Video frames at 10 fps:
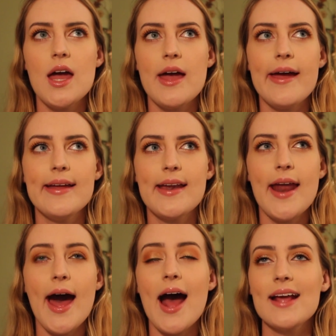
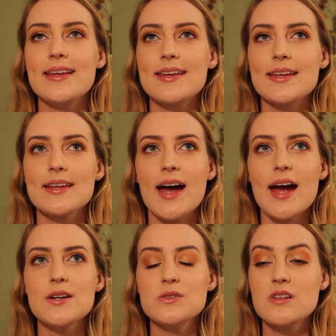and I
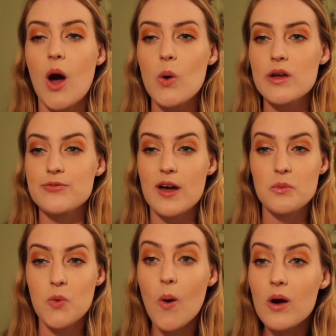don't know if I
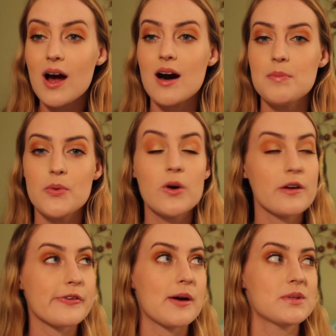woke up
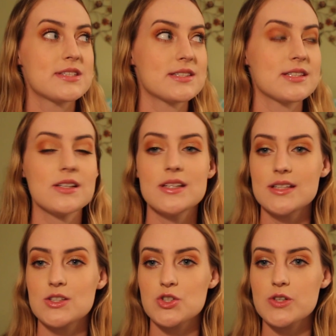or if I was still
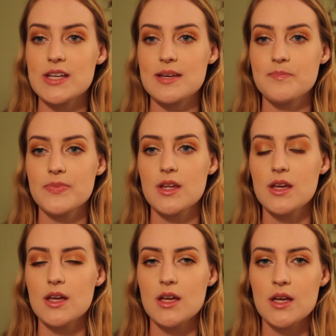in a dream,
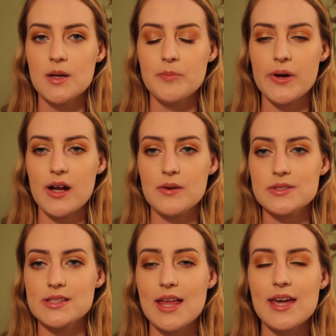but I
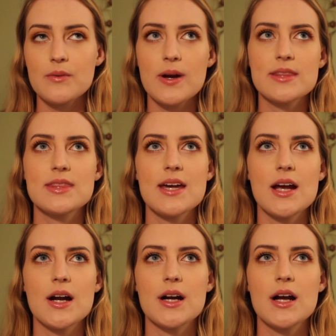was laying right
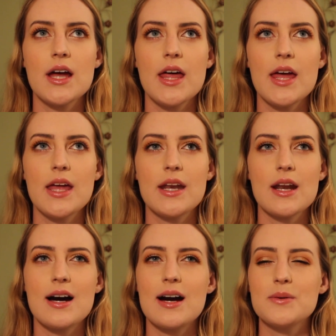there,
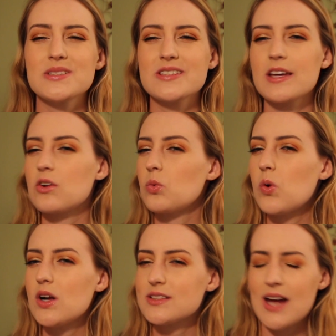and I was like,
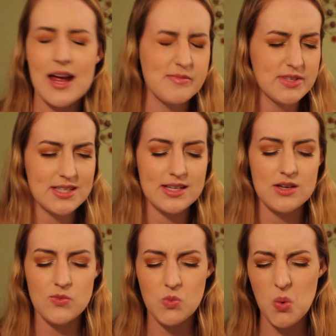what time is
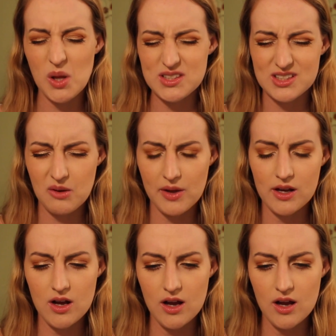it? What's going